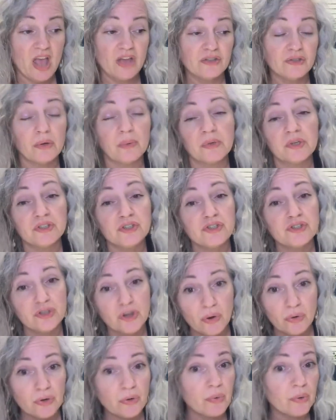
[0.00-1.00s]
So I'm going to
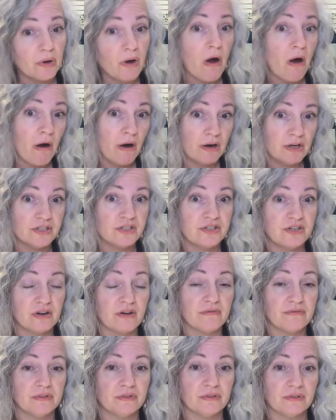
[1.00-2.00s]
show you what a hard
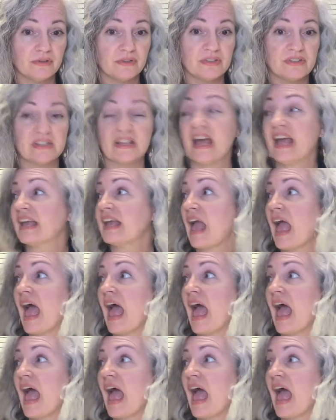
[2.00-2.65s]
shuffle looks like,